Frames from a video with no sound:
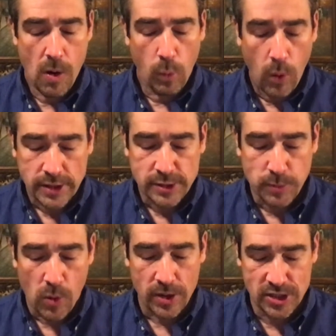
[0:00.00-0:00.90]
Once
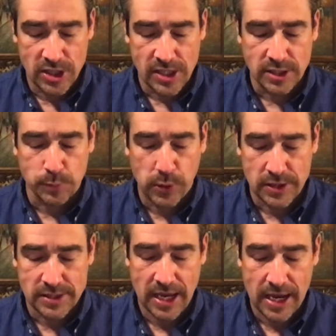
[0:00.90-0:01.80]
more, Jesus put
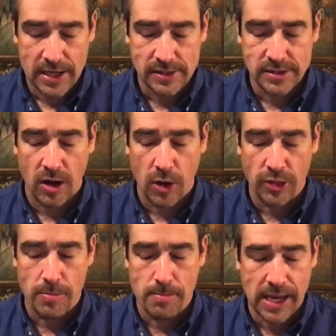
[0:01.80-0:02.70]
his hands on
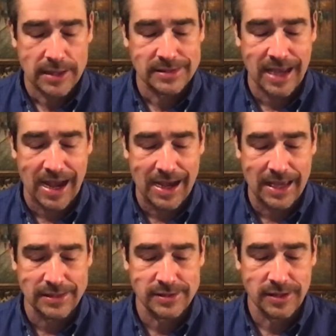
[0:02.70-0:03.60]
the man's
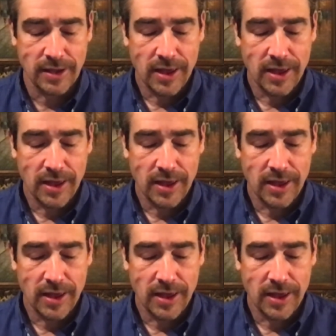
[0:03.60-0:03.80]
eyes.